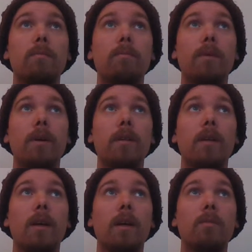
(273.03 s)
But
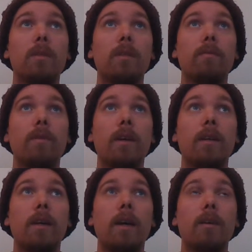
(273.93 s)
I was
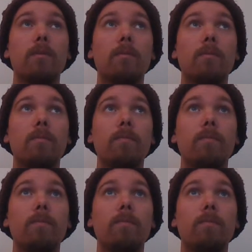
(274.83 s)
invited out
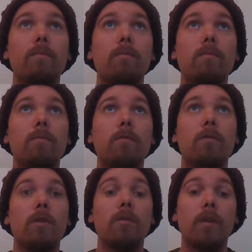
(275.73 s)

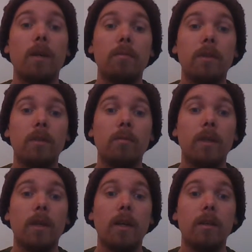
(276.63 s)
2 times this
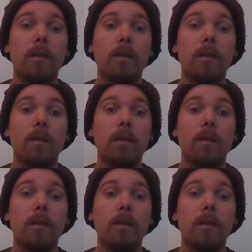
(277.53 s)
weekend.